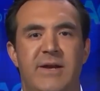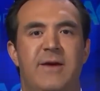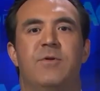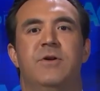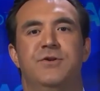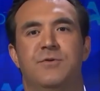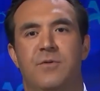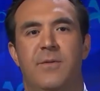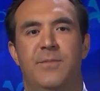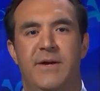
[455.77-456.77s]
neighborhood you grew
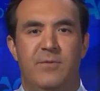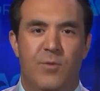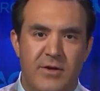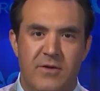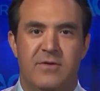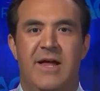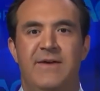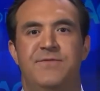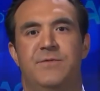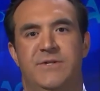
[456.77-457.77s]
up in, what your
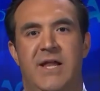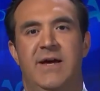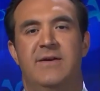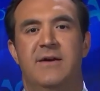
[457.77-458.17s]
life was like,